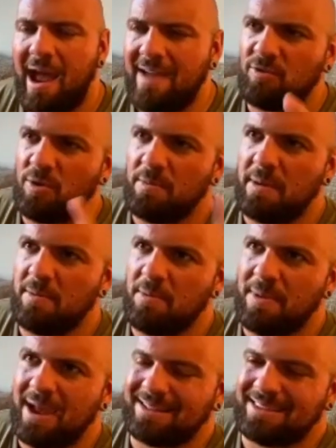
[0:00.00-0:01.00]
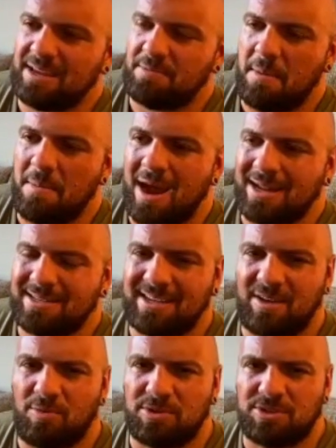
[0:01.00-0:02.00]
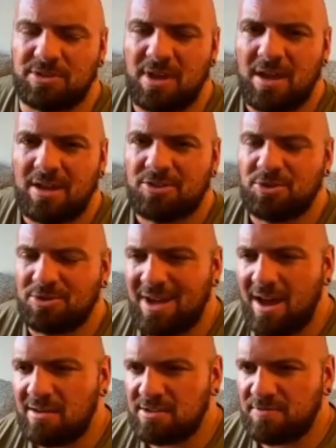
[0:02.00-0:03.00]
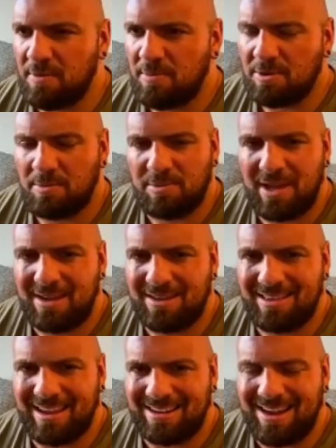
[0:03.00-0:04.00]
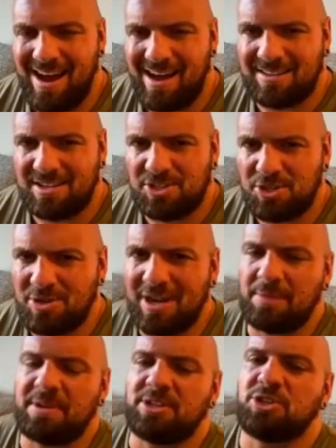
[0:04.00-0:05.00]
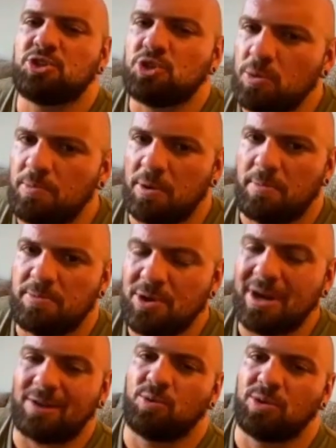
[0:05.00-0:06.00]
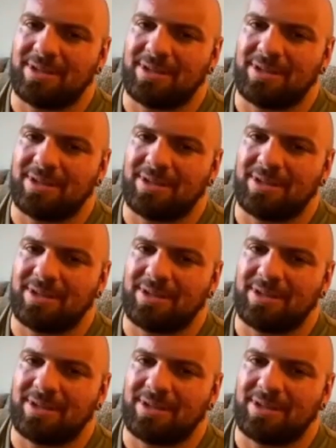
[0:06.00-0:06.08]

remember back then my mindset was, dude, college football, to play in college, you got to really